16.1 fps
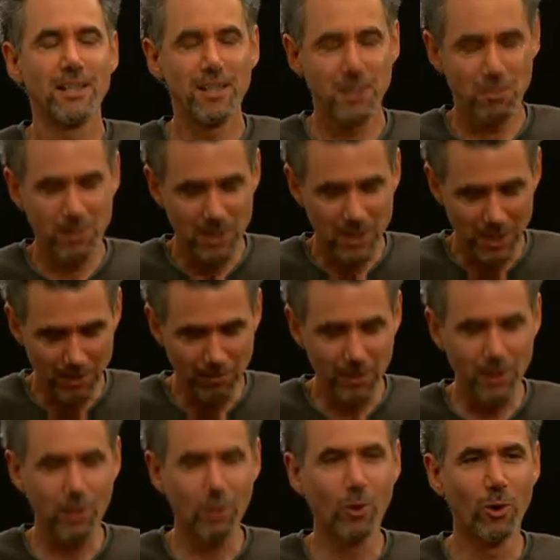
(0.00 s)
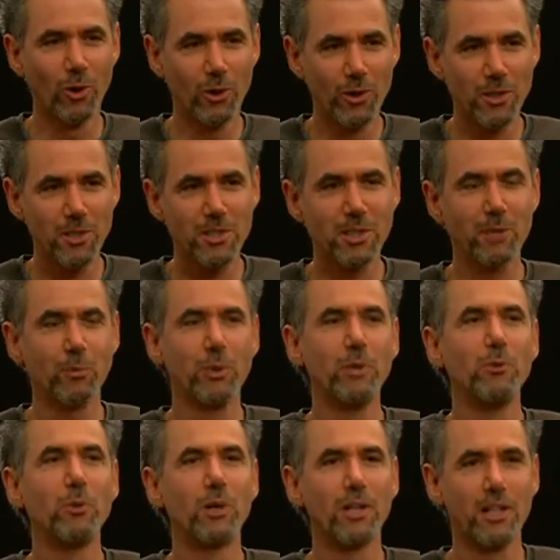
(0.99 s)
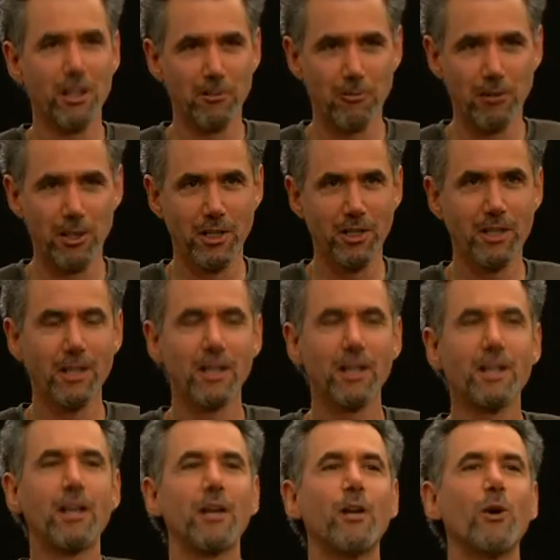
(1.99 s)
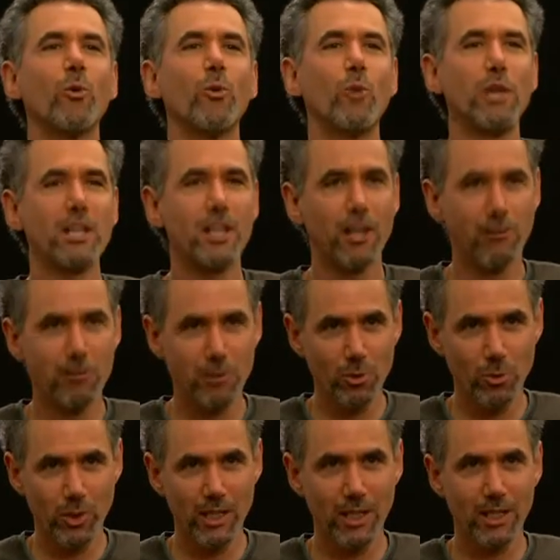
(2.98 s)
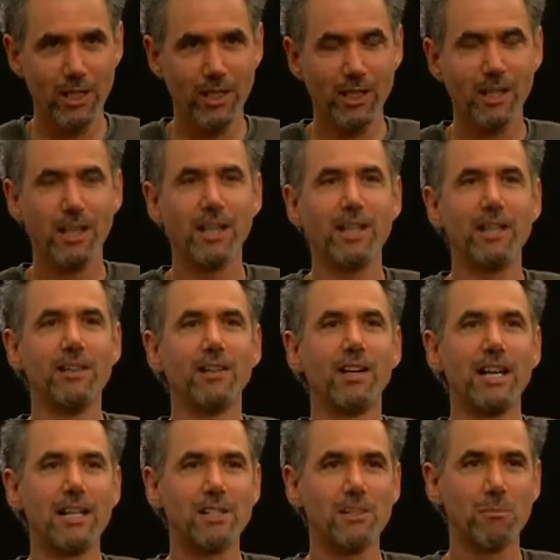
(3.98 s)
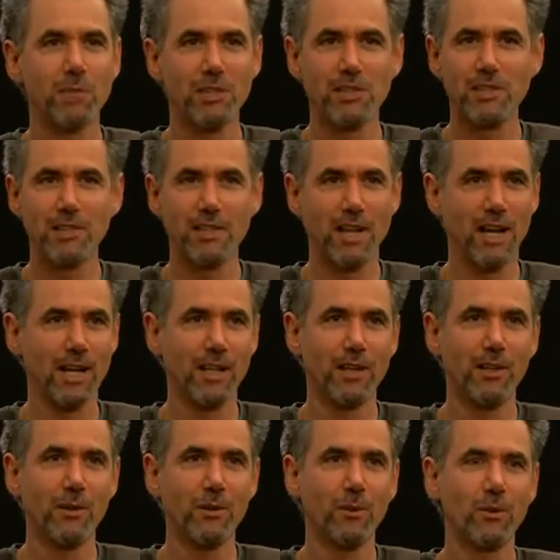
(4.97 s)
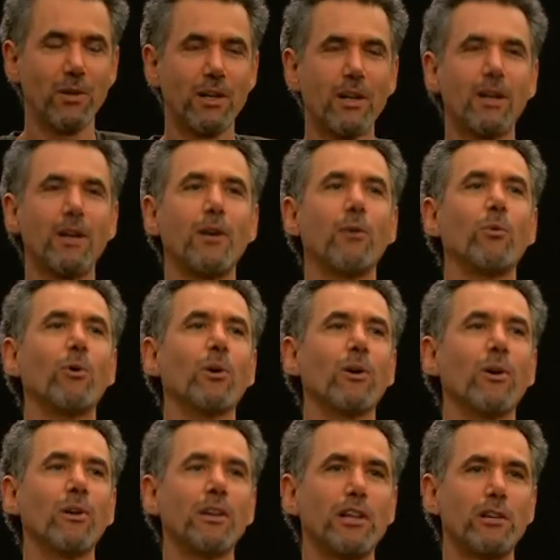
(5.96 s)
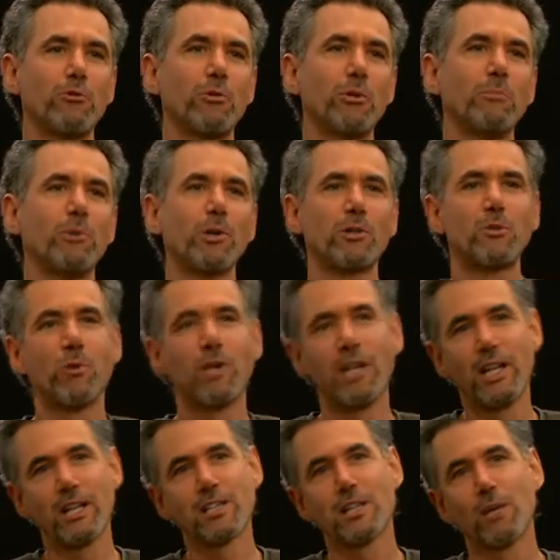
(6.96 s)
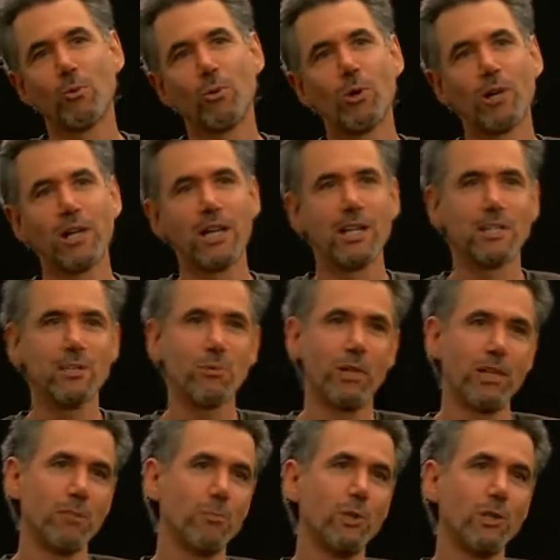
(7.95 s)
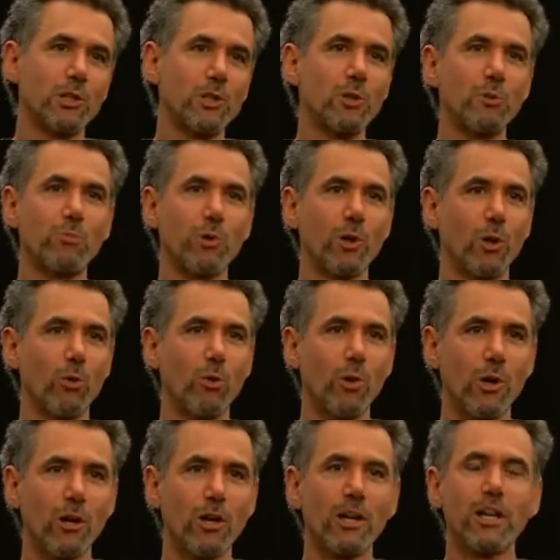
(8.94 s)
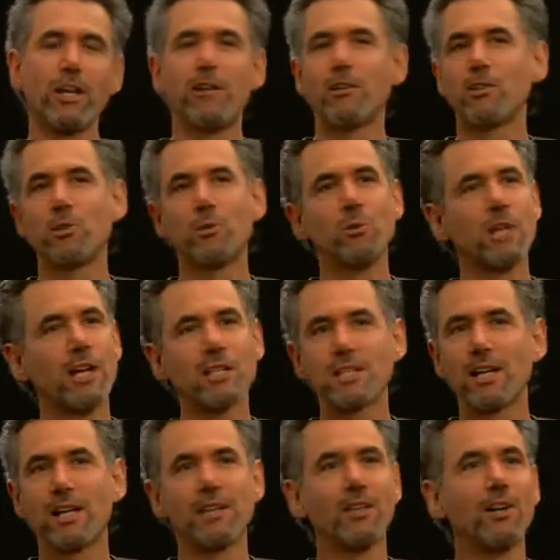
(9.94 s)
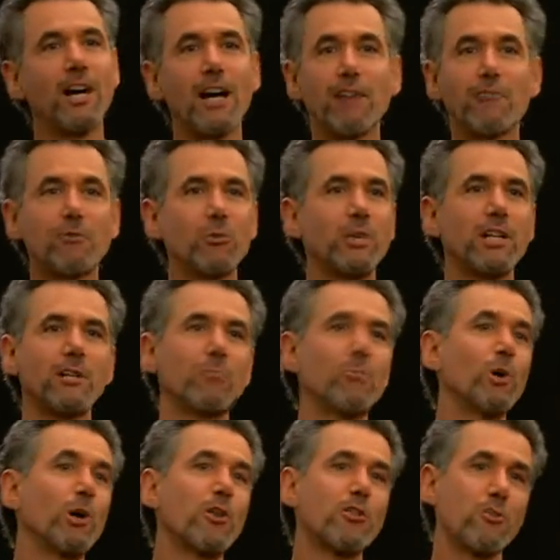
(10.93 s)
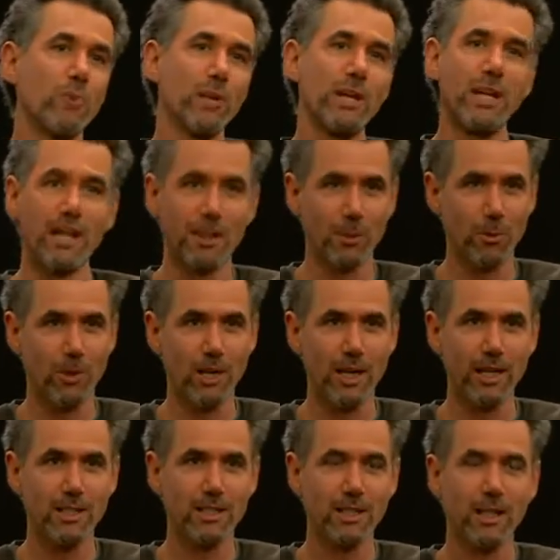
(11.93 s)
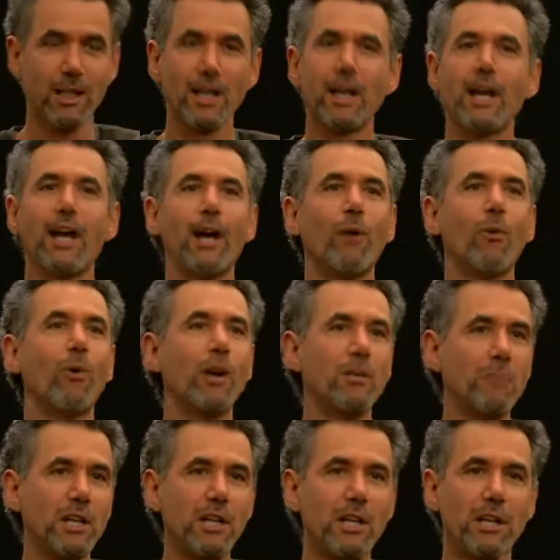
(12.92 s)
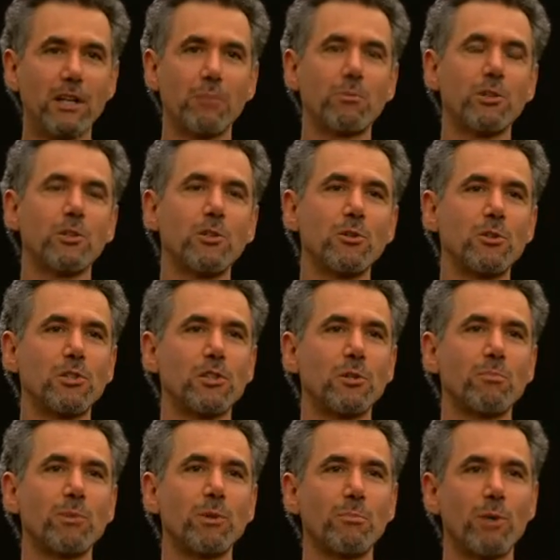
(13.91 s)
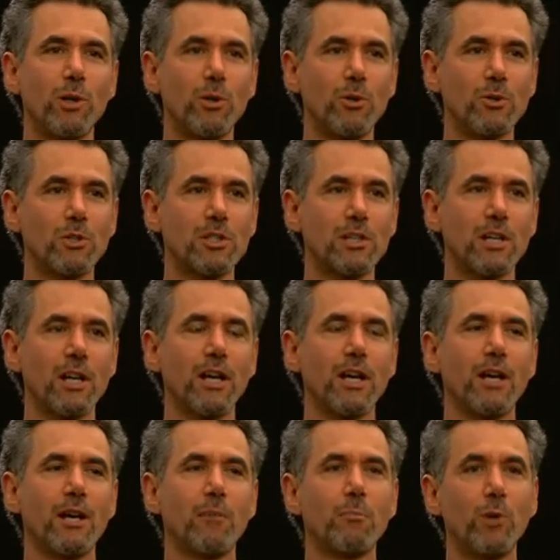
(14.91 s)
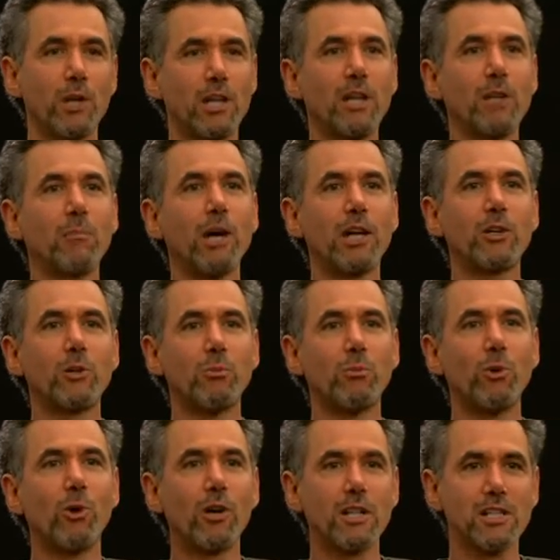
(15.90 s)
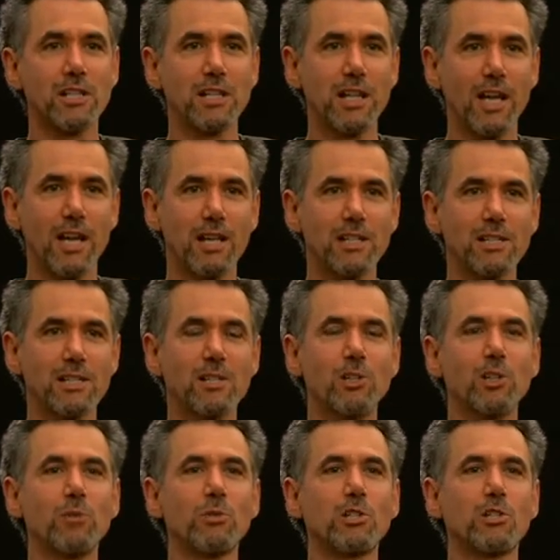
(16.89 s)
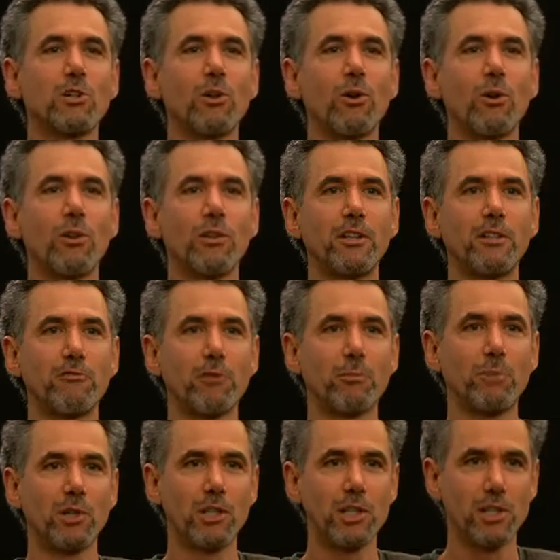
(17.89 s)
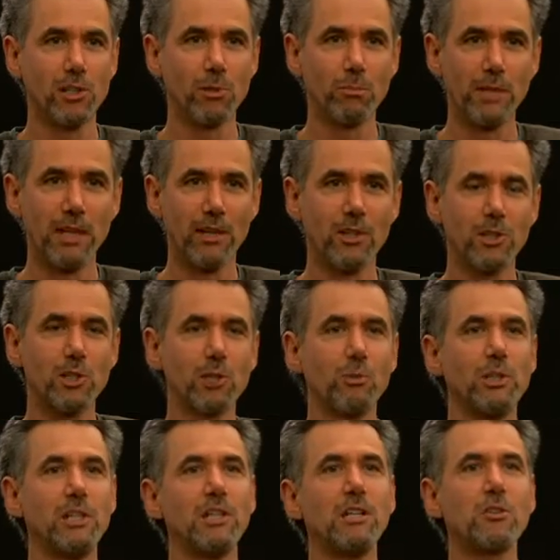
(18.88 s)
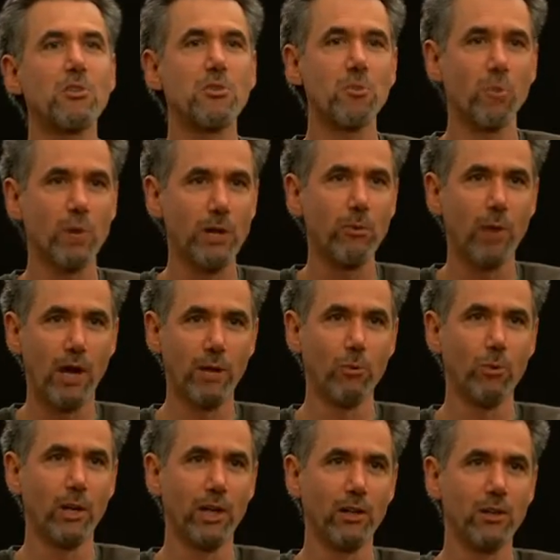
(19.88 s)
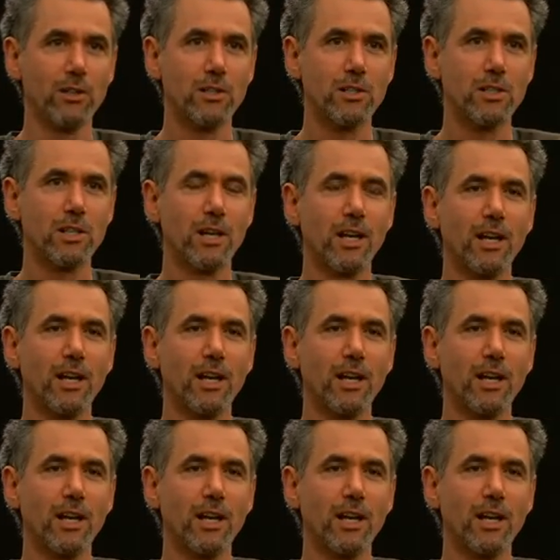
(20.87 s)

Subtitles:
The specific orders that we were given week after week in the last months of Donahue were that if we booked one anti-war guest, we had to book two pro-war. Two guests on the left, we had to book three on the right. At one meeting, a producer proposed booking Michael Moore as a guest, and she was told that for political balance, she would need three right-wingers.